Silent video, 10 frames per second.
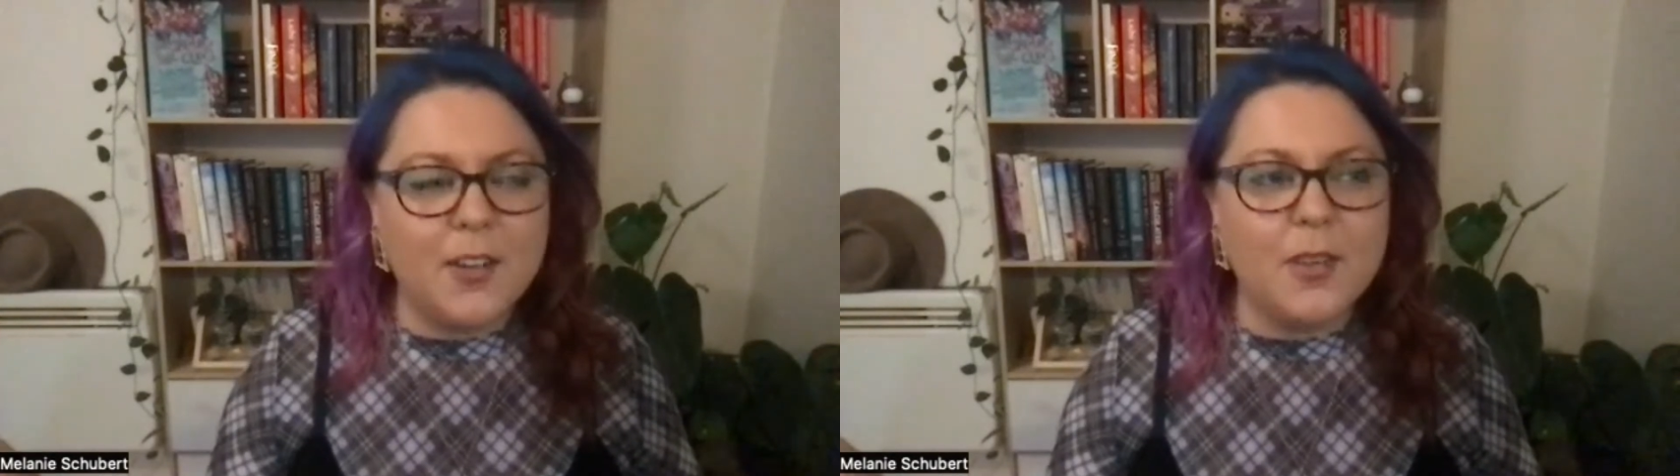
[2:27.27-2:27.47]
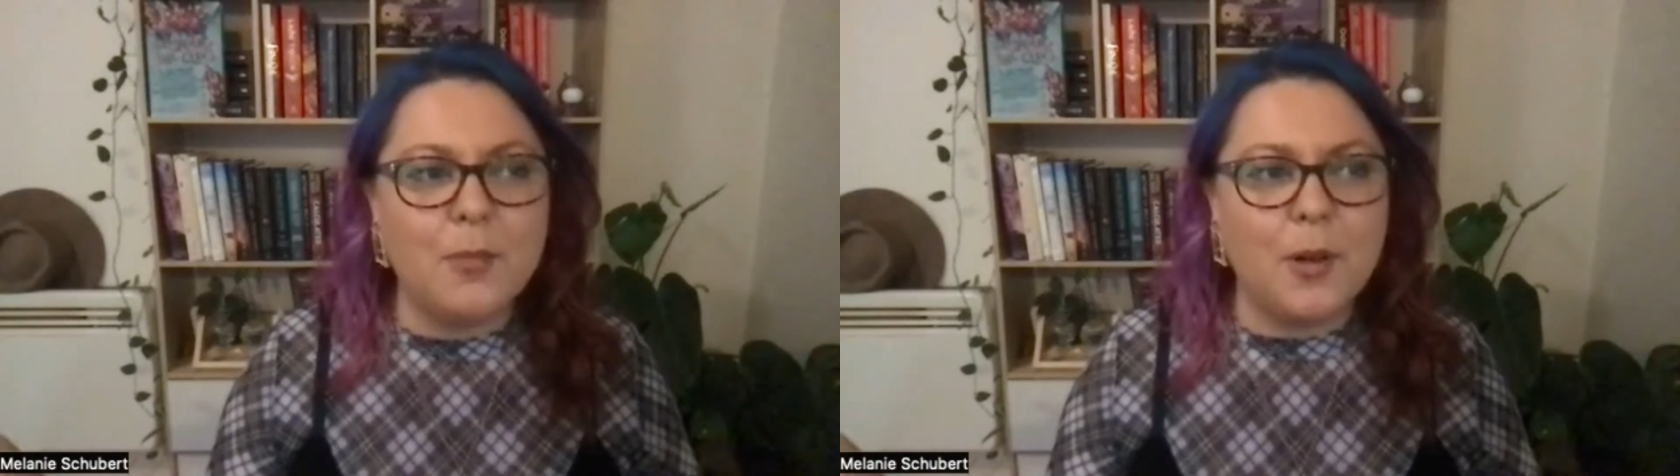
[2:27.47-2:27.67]

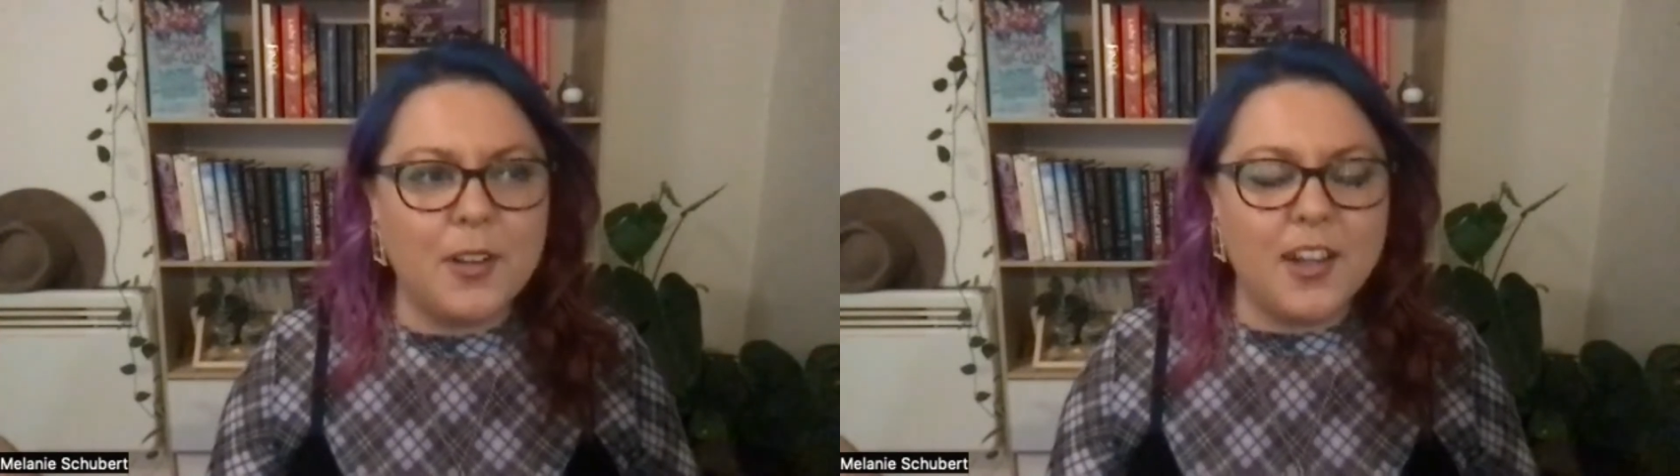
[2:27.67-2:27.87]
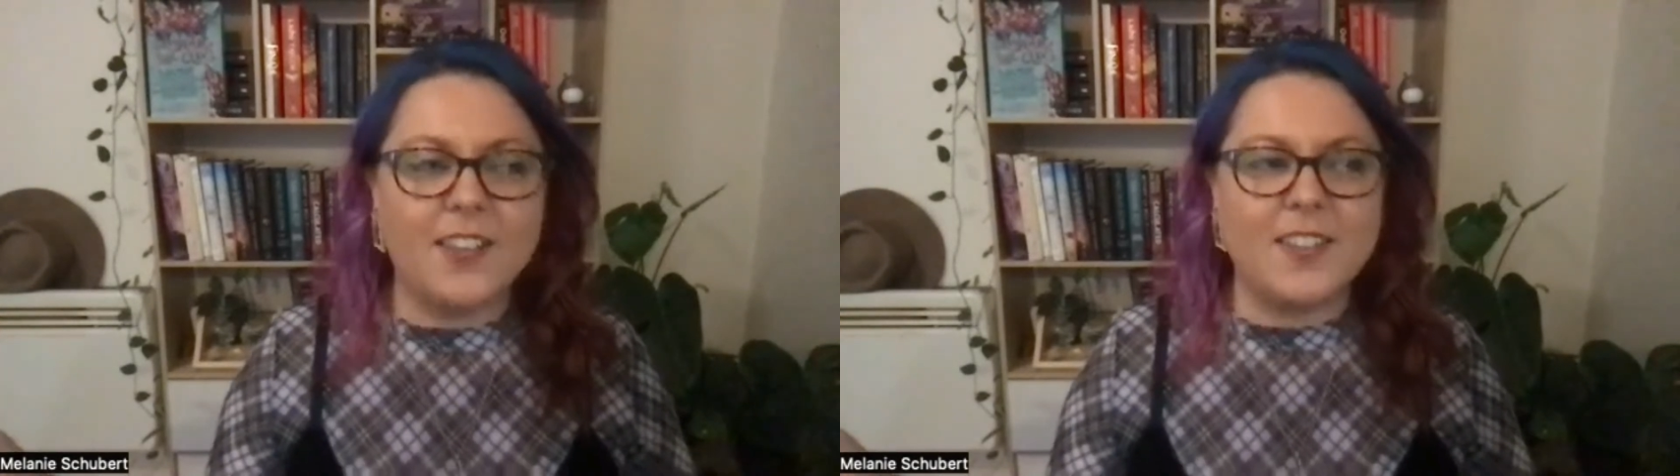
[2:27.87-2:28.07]
on the
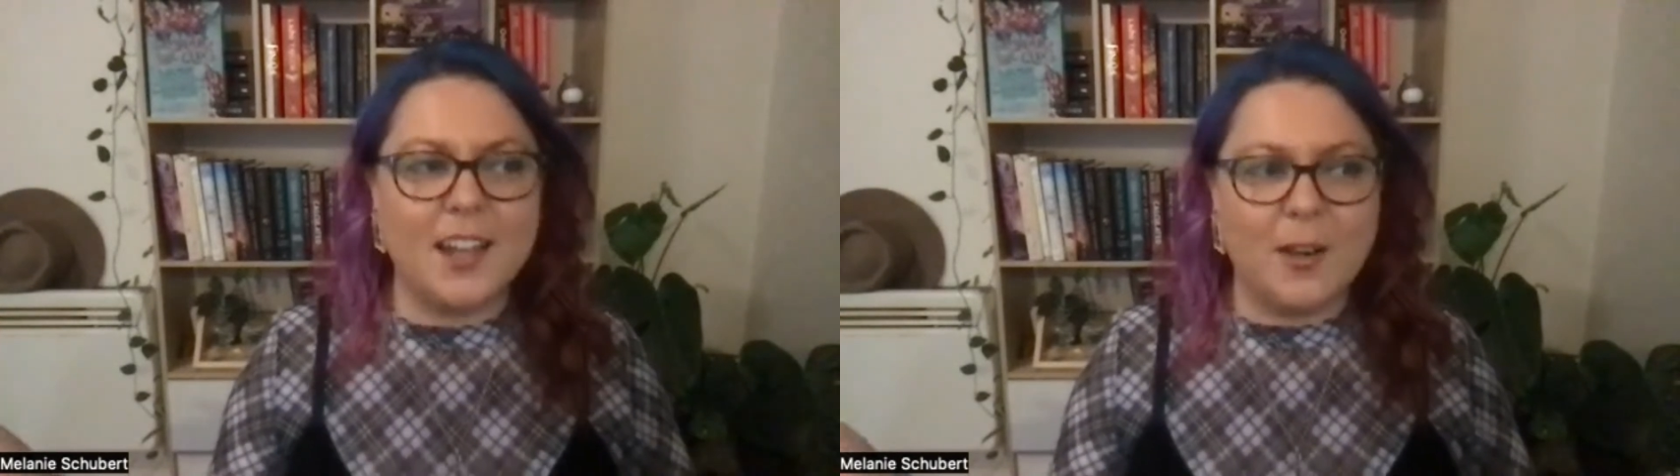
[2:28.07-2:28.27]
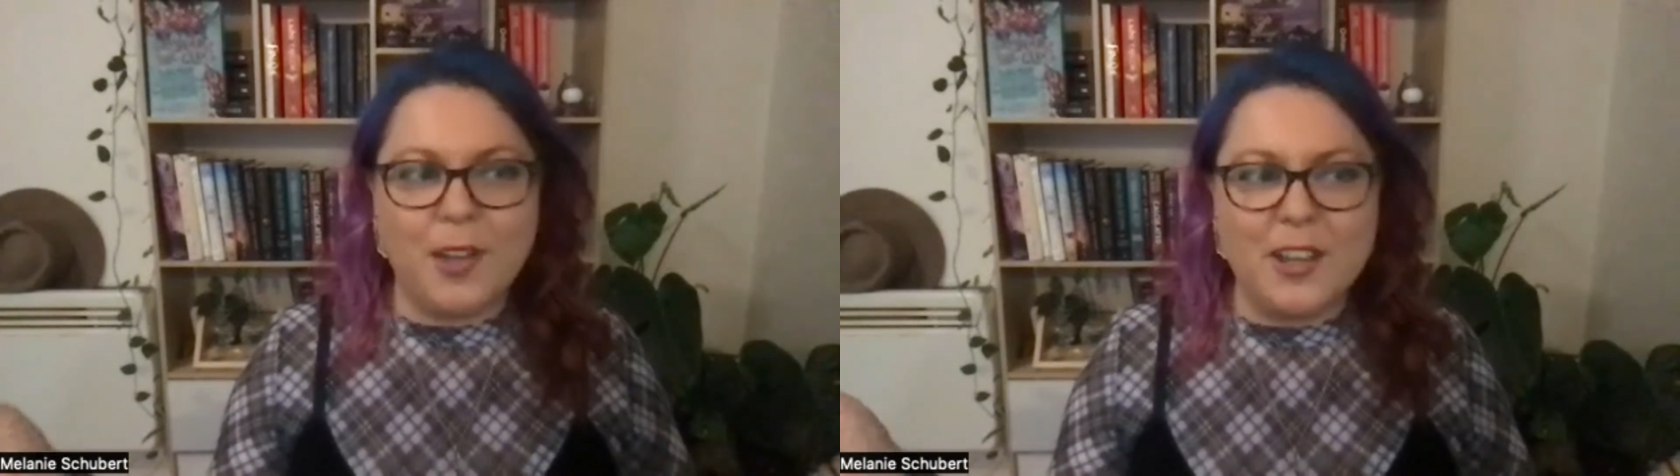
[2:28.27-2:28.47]
podcast
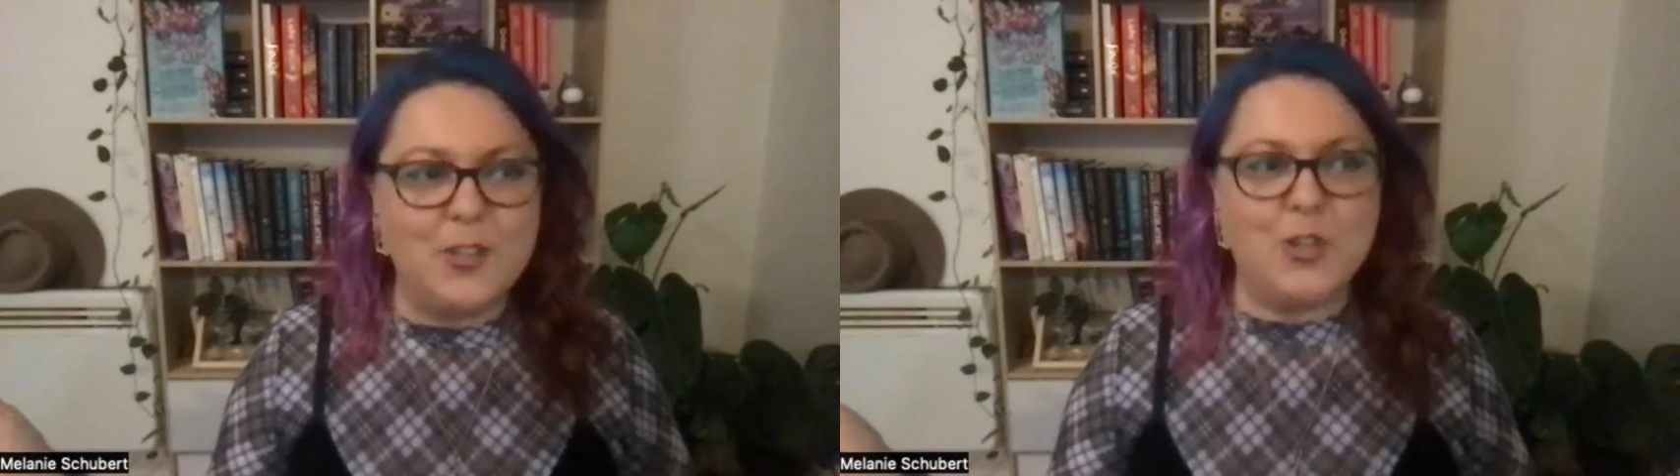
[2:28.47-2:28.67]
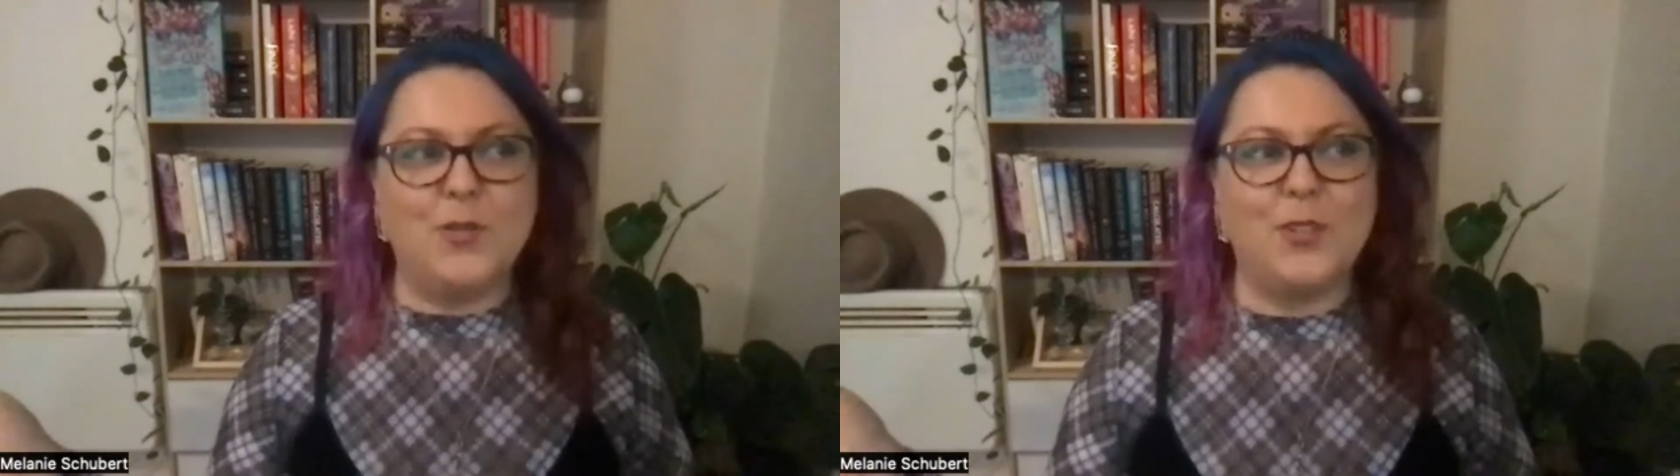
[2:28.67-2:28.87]
how we're
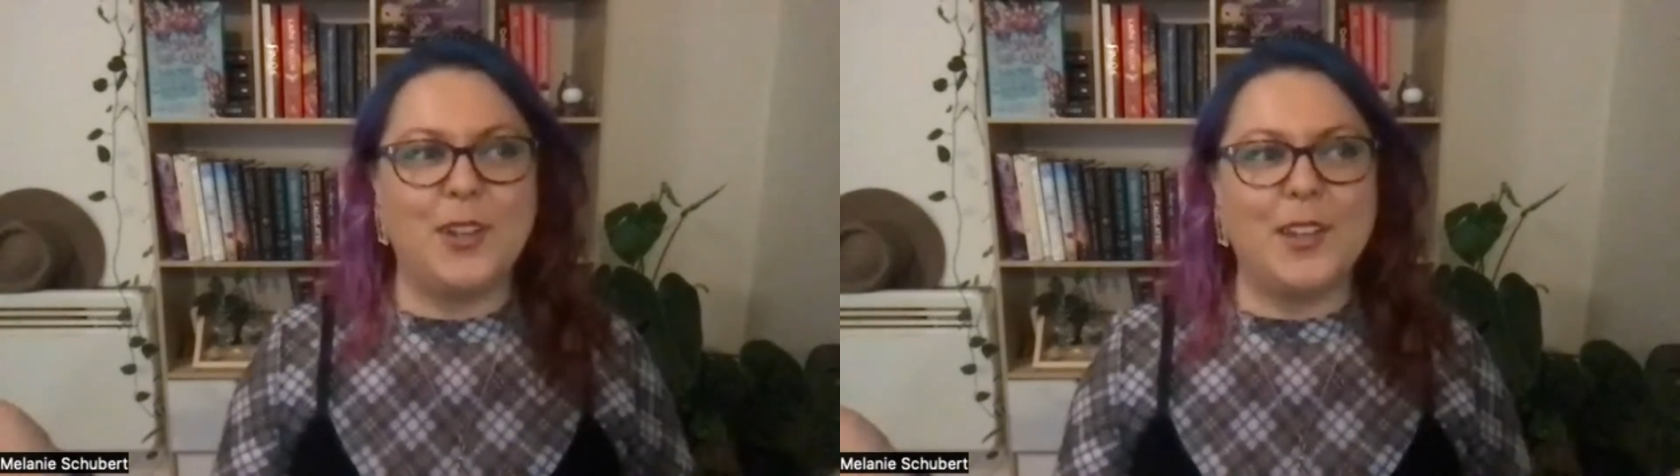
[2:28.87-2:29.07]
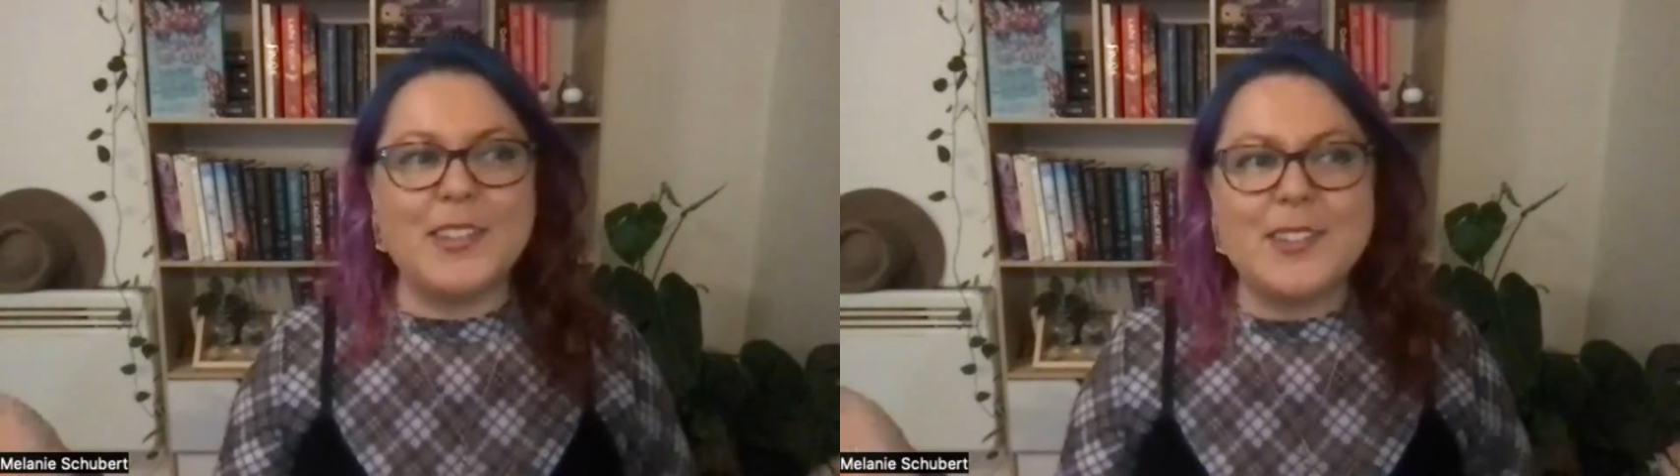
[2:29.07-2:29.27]

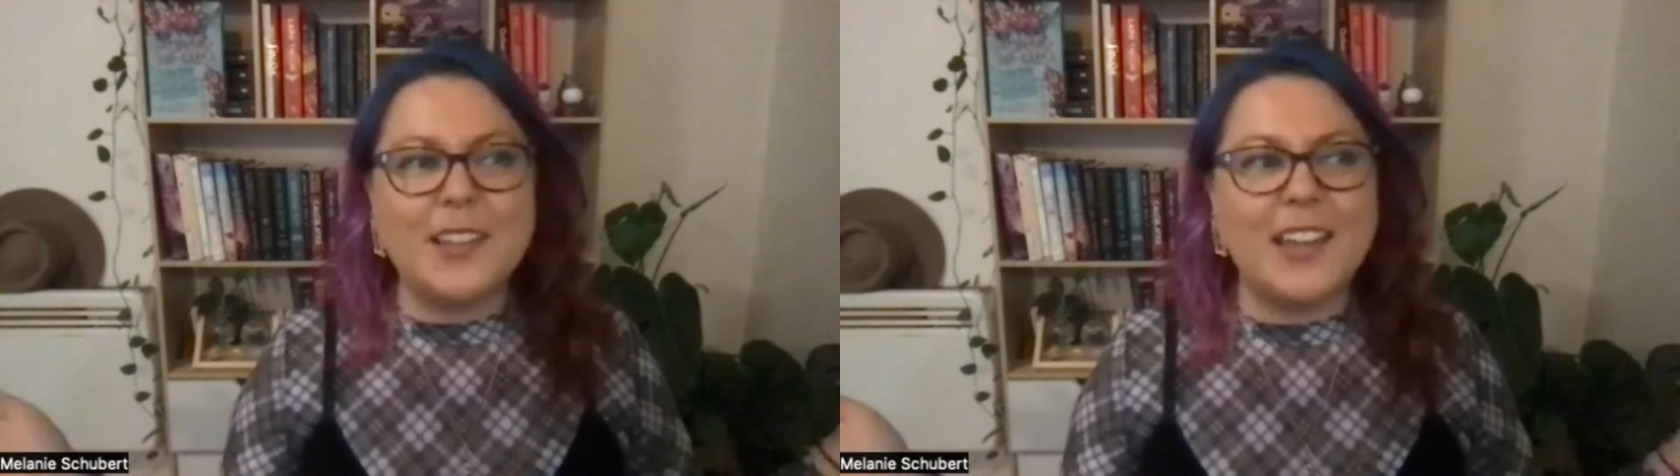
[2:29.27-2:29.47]
introverts